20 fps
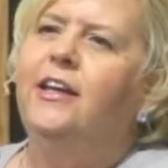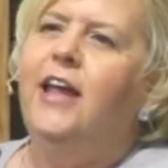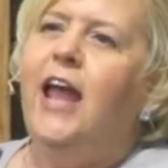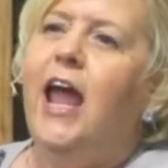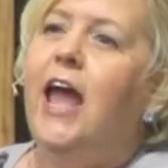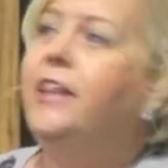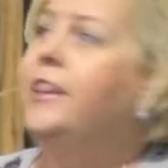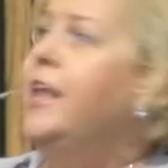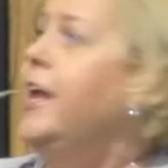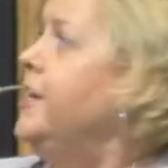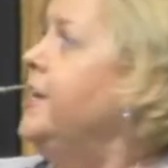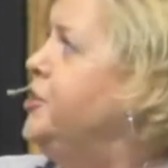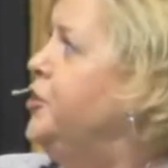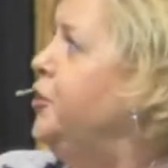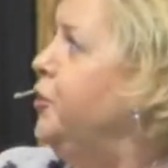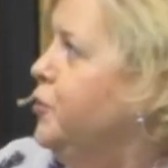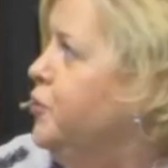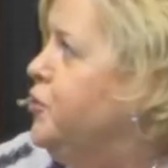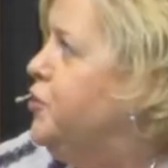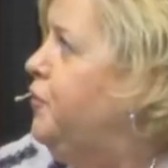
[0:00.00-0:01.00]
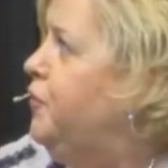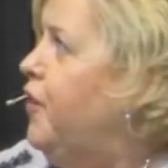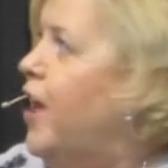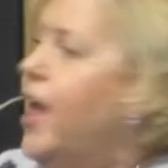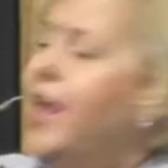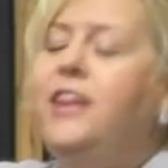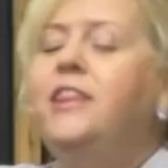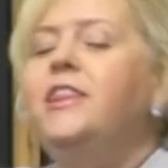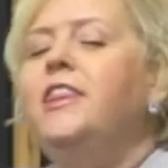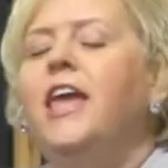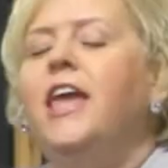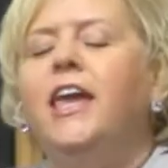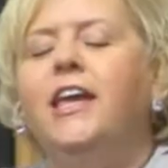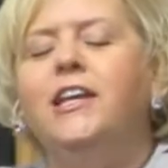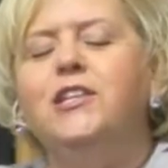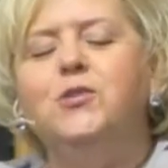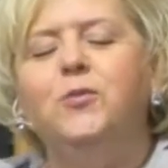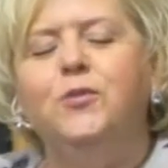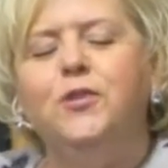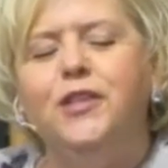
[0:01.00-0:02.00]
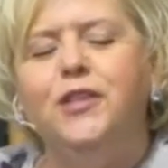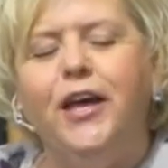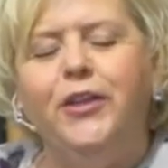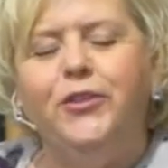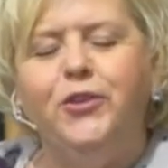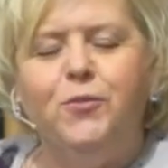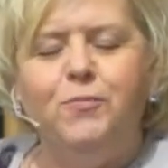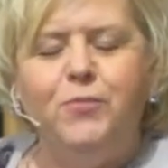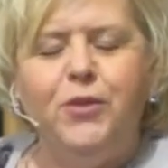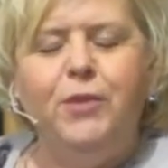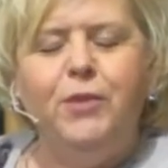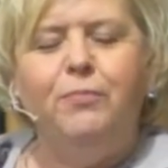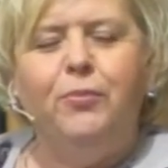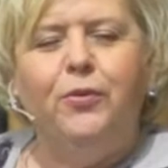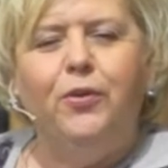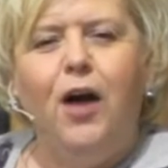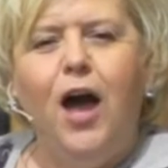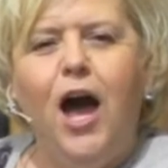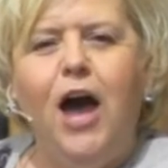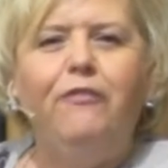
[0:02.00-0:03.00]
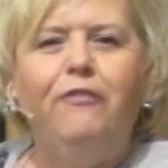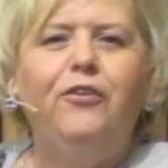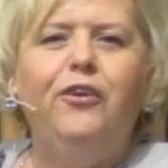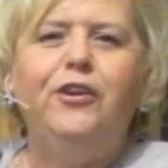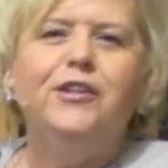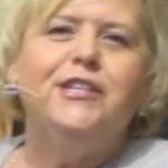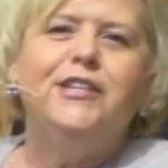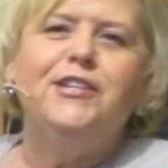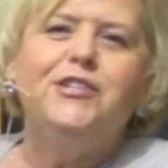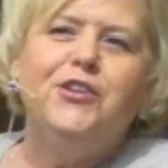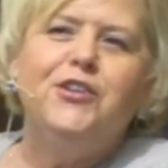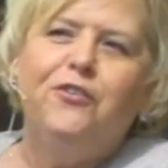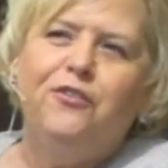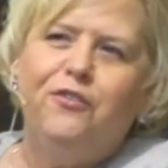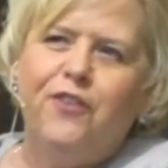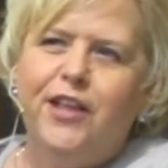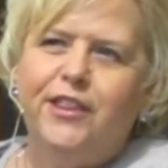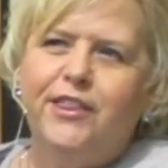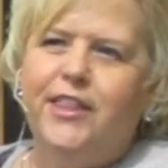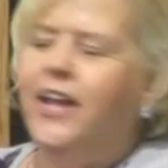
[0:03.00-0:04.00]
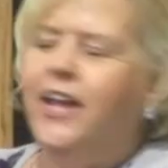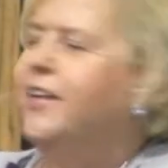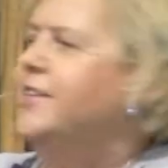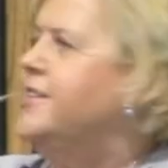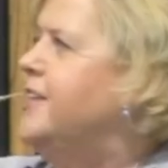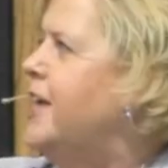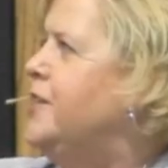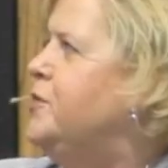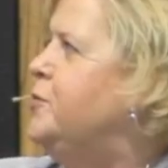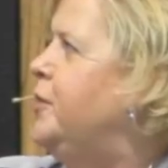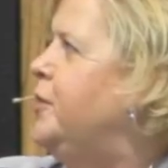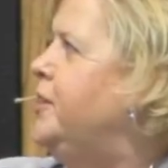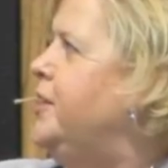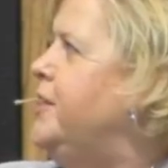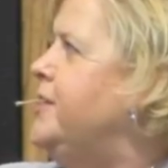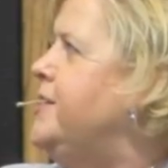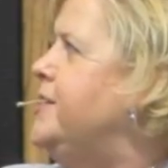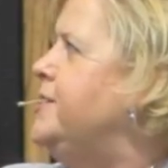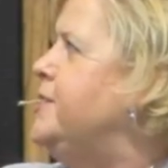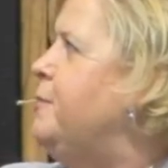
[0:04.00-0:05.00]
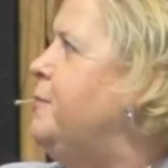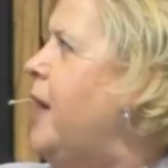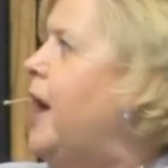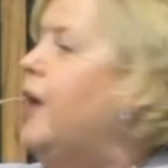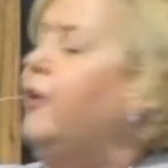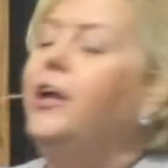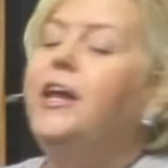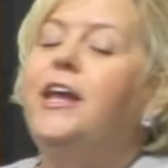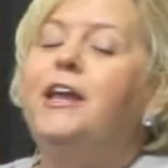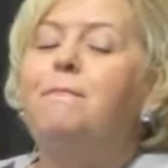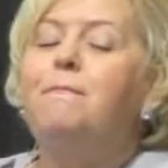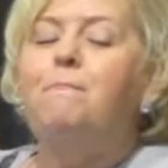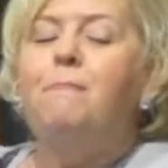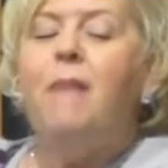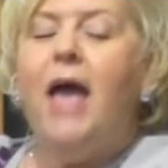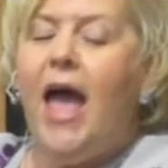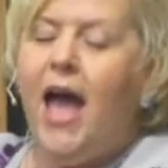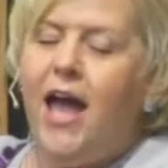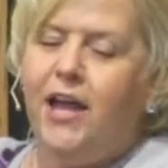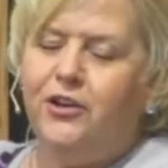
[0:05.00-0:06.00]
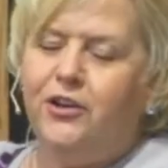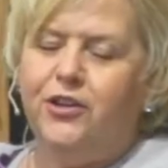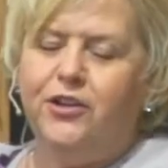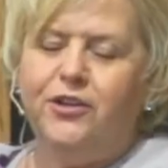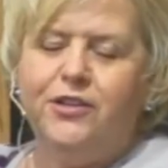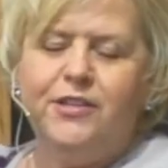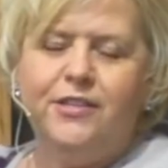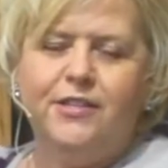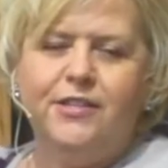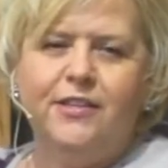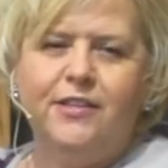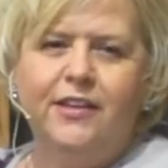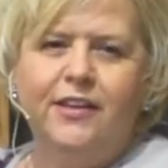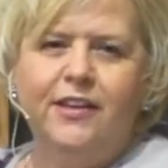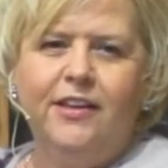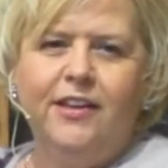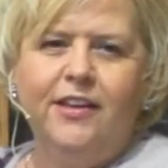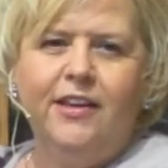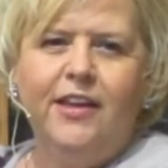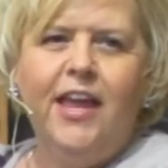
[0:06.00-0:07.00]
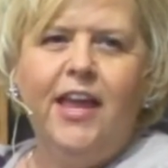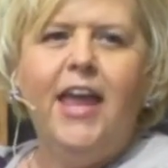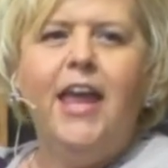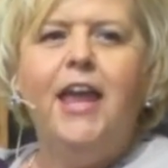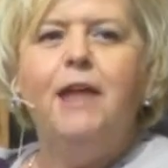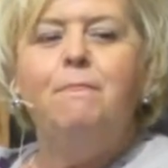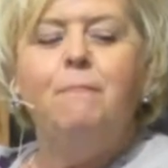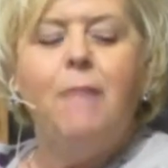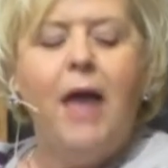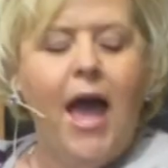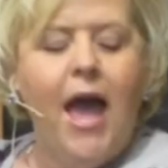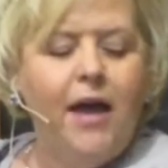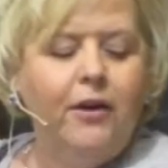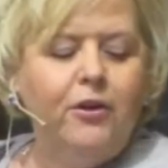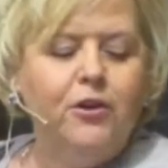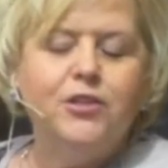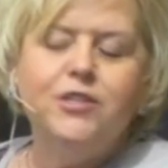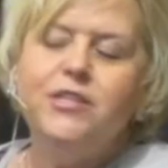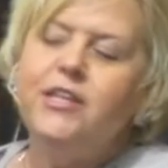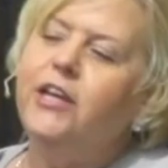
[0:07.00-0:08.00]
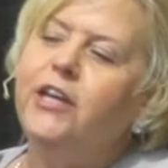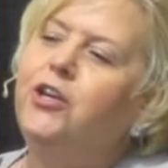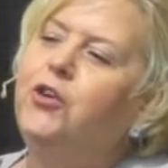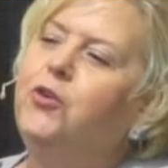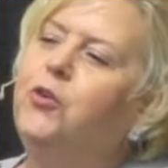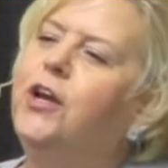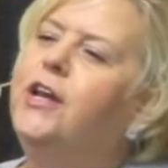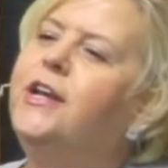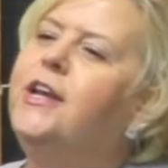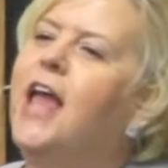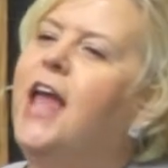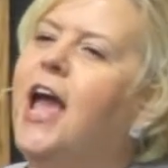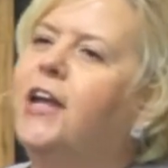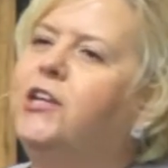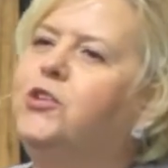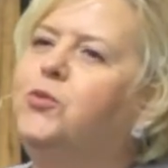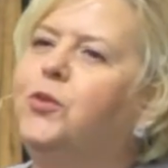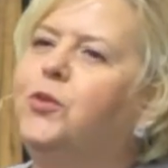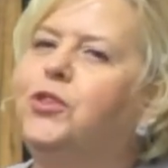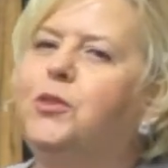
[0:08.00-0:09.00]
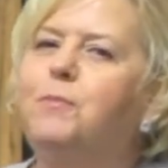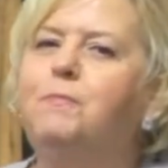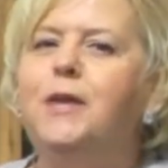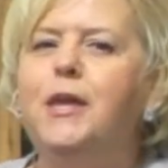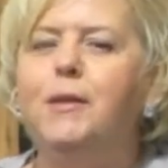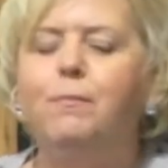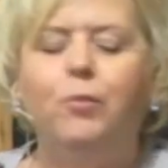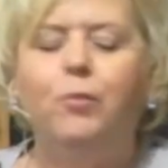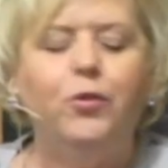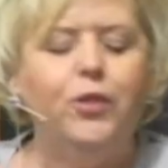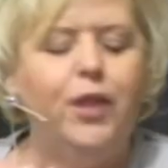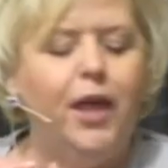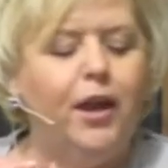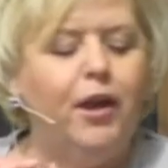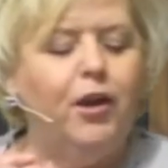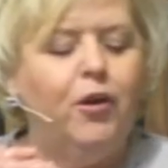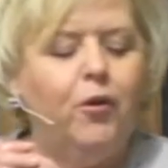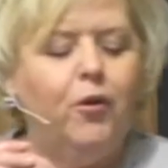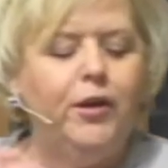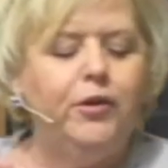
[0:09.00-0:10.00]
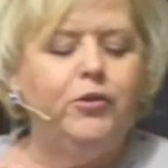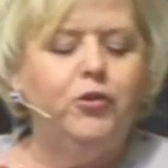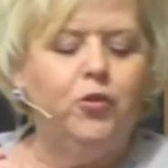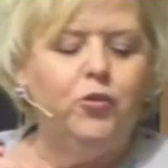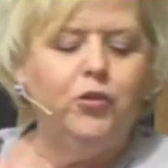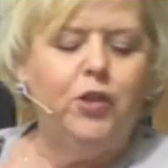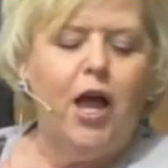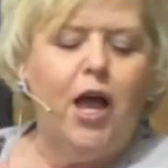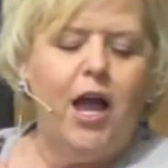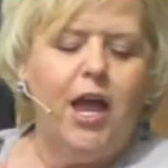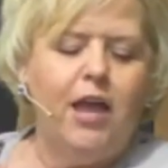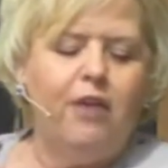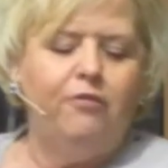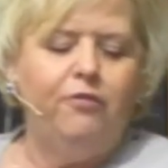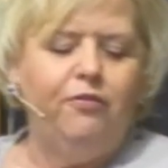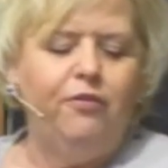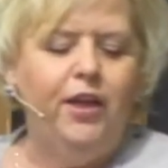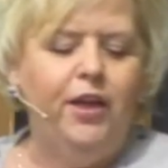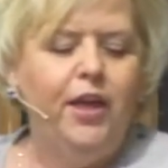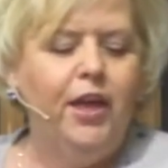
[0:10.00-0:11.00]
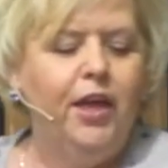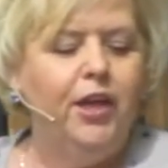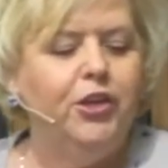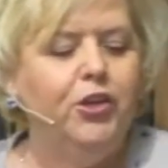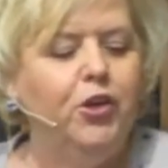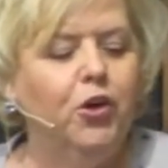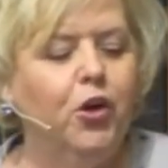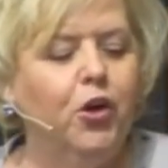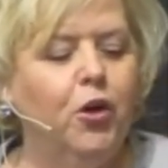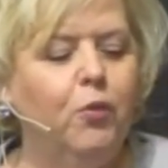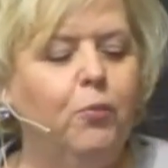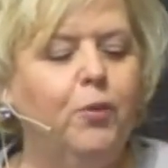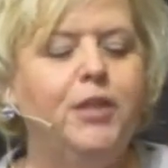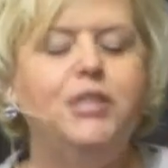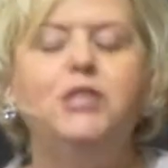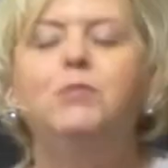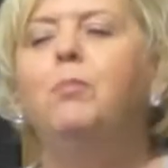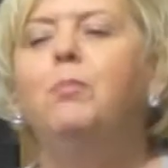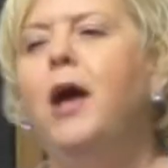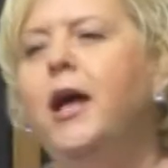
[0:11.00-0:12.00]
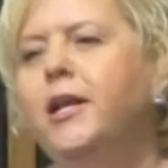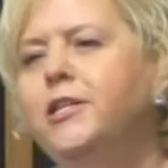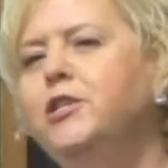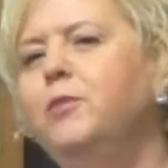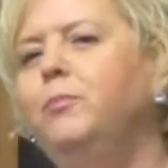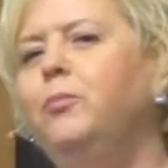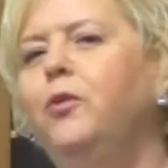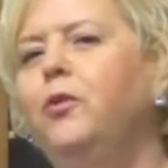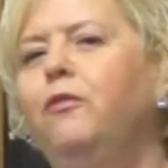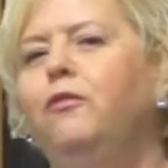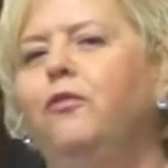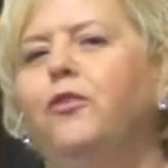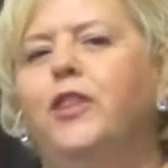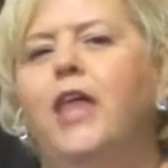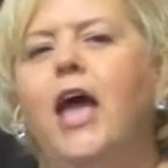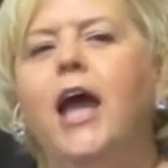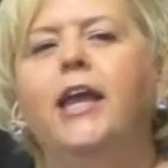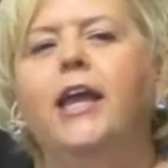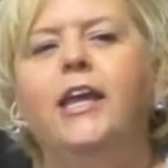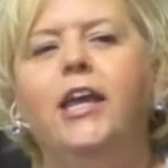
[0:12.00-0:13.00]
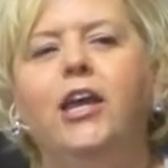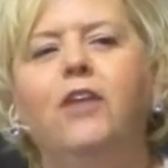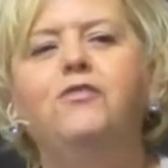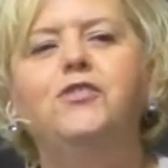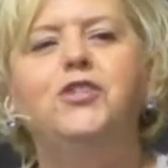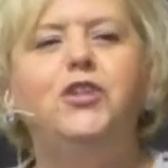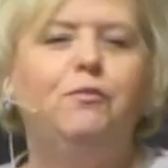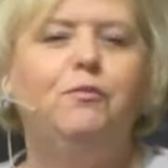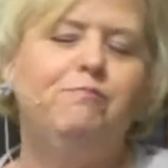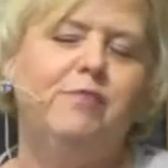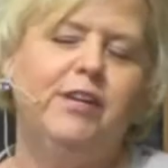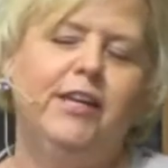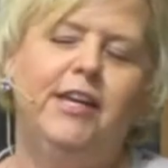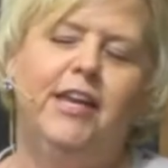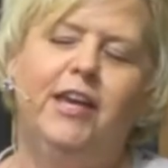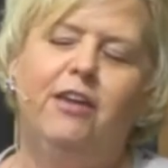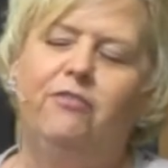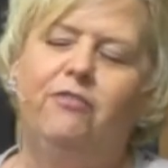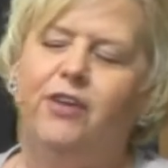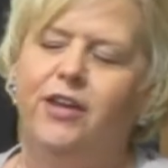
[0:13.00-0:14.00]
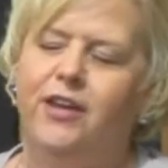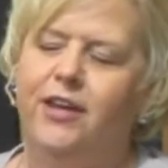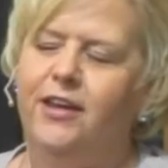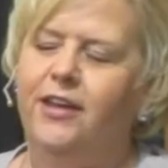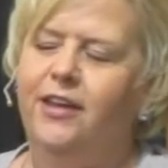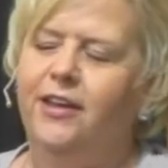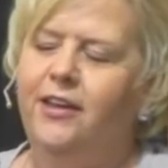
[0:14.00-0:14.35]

And then do fun things with other people. Offer to do fun things. That's what this is about. It matters. It matters that you connect with the people that are in your life. You're responsible for that gift you've been given.